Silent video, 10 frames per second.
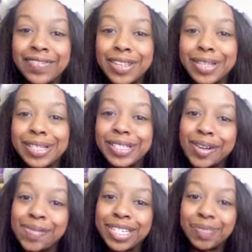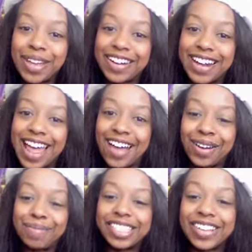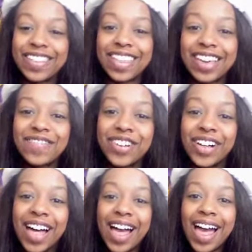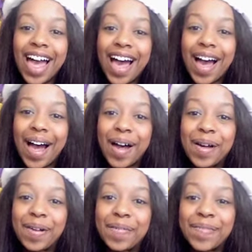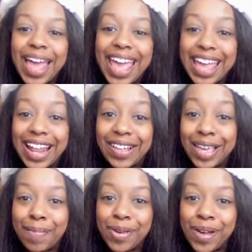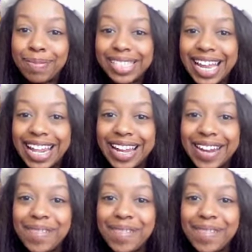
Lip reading: feeling so much better now, and I'm so thankful. And I'll keep you updated.